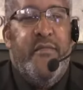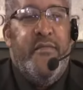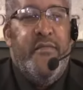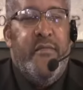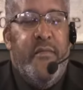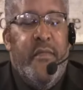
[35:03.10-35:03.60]

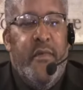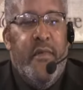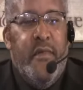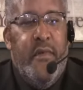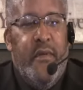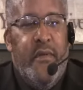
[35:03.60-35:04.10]

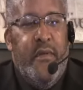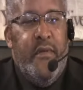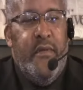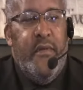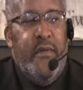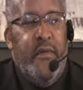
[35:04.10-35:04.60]

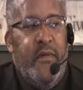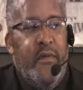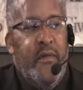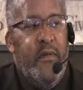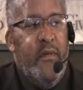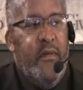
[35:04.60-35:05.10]

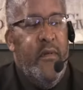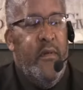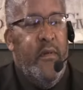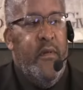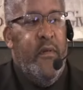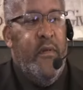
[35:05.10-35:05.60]

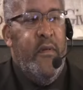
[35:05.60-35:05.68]
Nobody speaks.